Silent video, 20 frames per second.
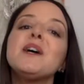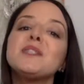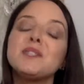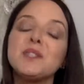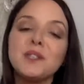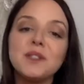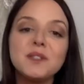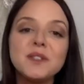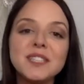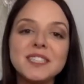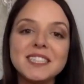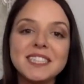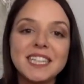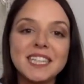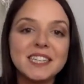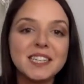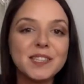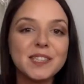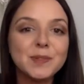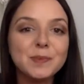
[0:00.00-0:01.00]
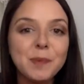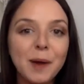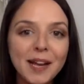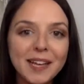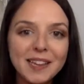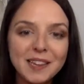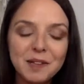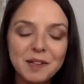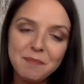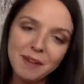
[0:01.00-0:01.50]
so you can stick this
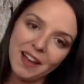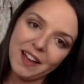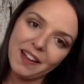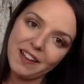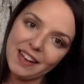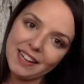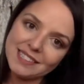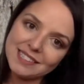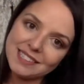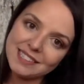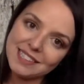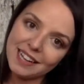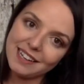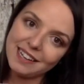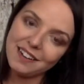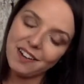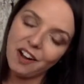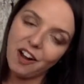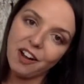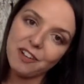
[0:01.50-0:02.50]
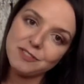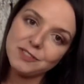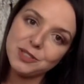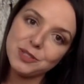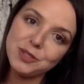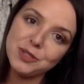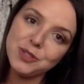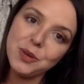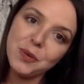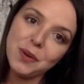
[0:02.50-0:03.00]
right in the mail and send it off
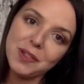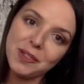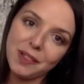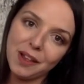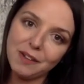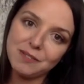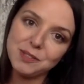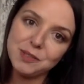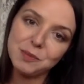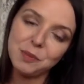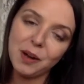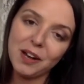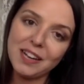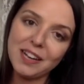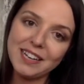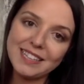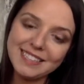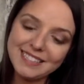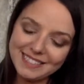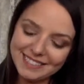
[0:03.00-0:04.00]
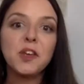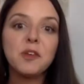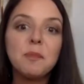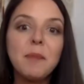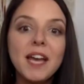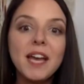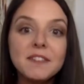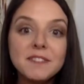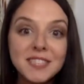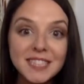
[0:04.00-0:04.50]
to your loved one. You
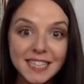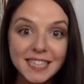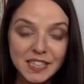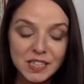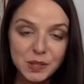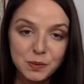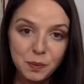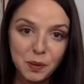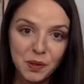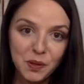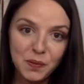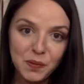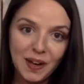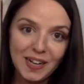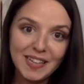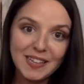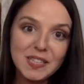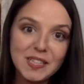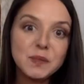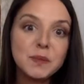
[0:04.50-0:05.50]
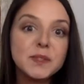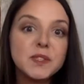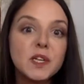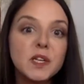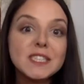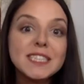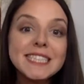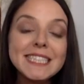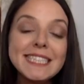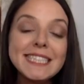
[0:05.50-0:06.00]
may have seen this one already. This was our
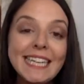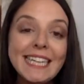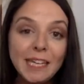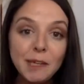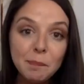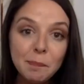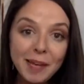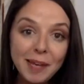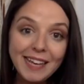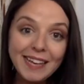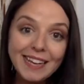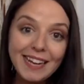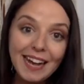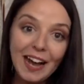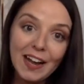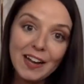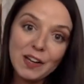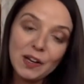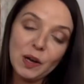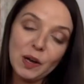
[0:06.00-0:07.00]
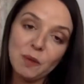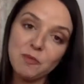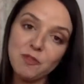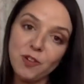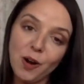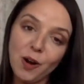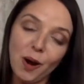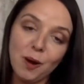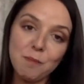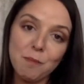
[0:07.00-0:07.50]
sneak peek item
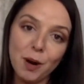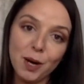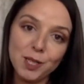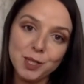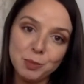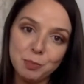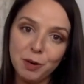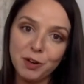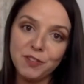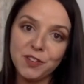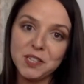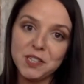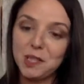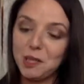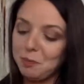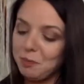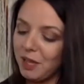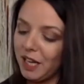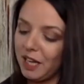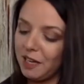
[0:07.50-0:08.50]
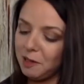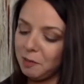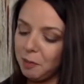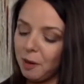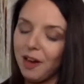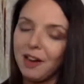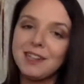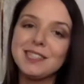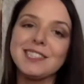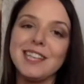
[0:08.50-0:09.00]
for our March Perfectly Planned
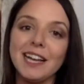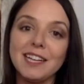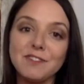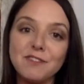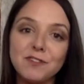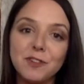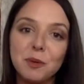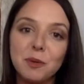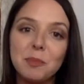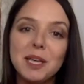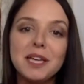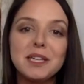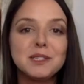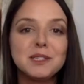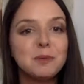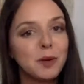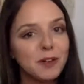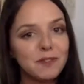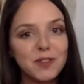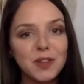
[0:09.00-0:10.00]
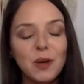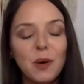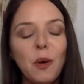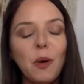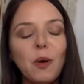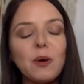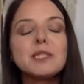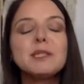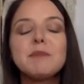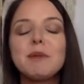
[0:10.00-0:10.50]
box, and for me, it's one of the
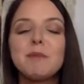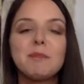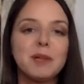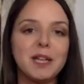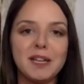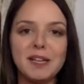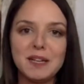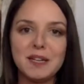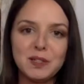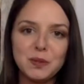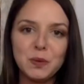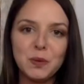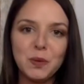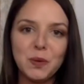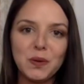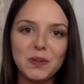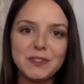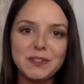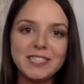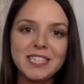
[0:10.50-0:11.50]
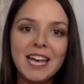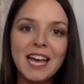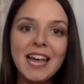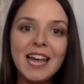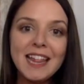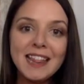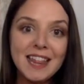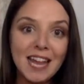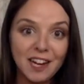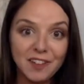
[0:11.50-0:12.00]
ultimate planning tools
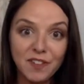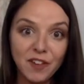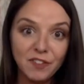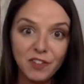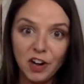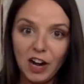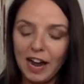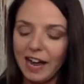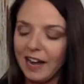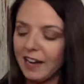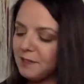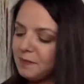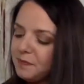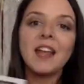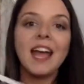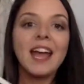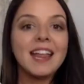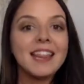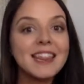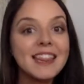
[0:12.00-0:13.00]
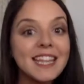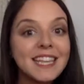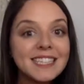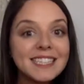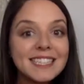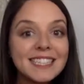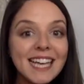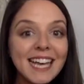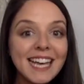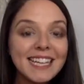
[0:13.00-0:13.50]
that I've ever had.
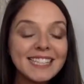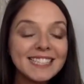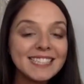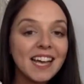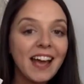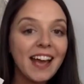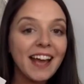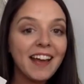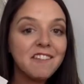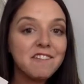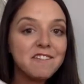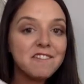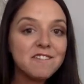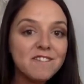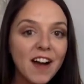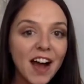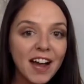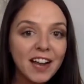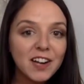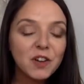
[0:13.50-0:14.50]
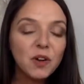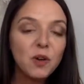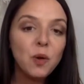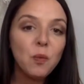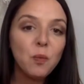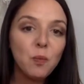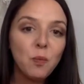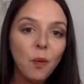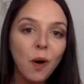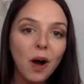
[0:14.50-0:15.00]
This is a
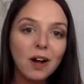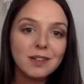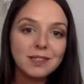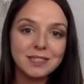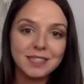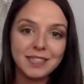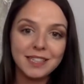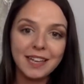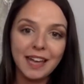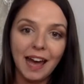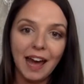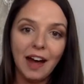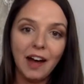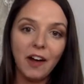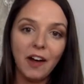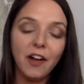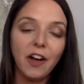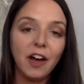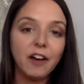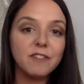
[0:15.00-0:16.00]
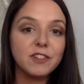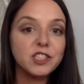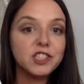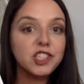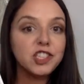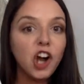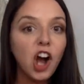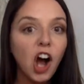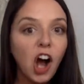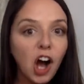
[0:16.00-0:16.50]
vinyl wall decal of a
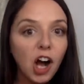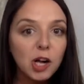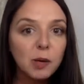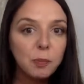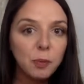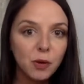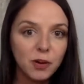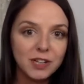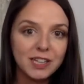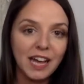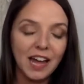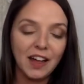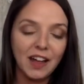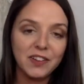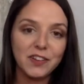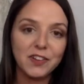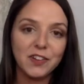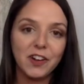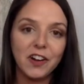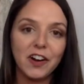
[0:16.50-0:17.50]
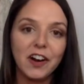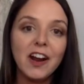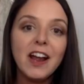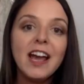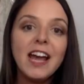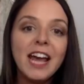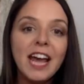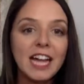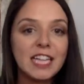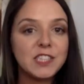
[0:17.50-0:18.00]
chalkboard calendar.
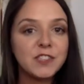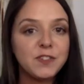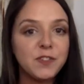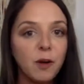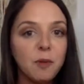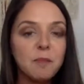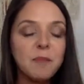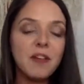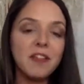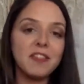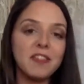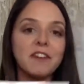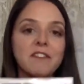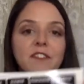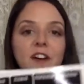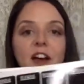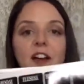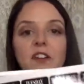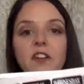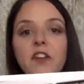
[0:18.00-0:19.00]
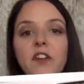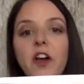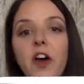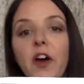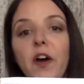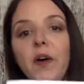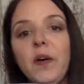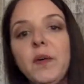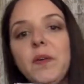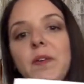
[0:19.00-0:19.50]
It's from the Vinyl
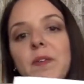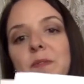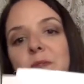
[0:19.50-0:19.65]
Co.